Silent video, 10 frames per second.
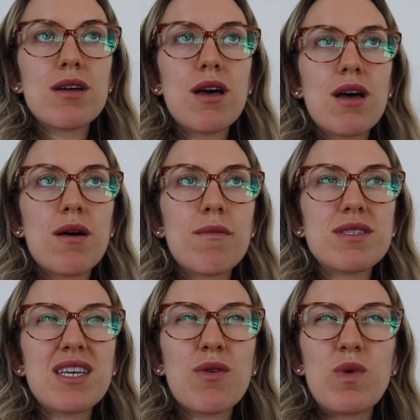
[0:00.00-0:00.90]
Um,
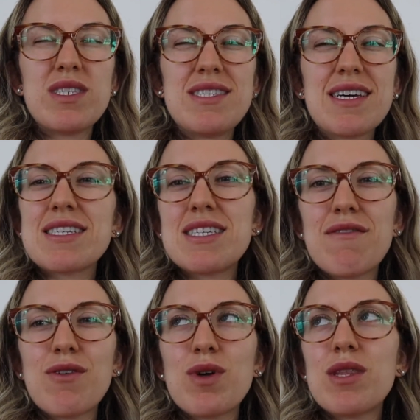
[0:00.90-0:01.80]
it's like 160
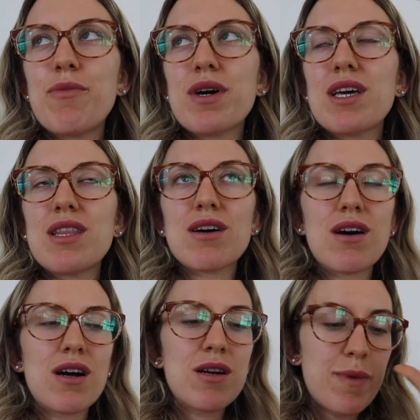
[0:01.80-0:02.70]
if you want the book and the
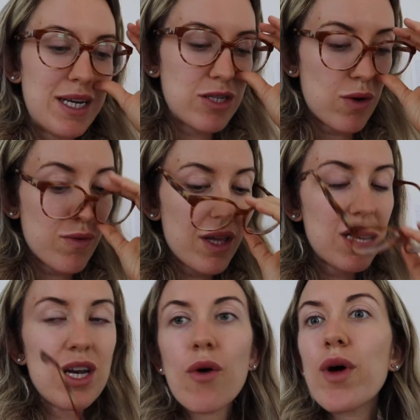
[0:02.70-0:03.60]
card, but I don't
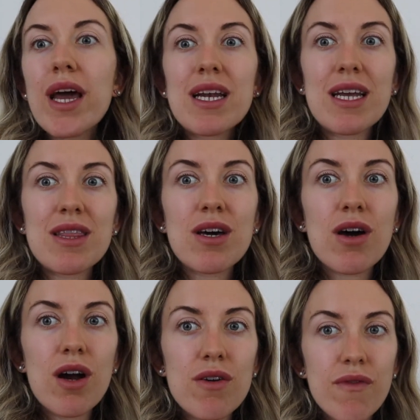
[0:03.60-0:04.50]
really know what I need the
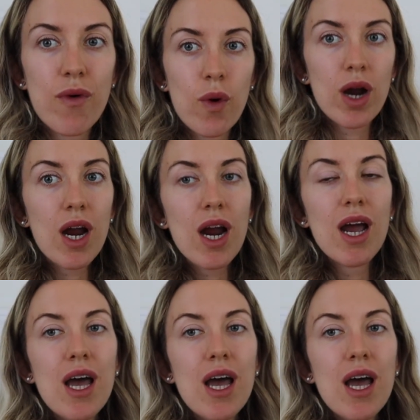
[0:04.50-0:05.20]
card for.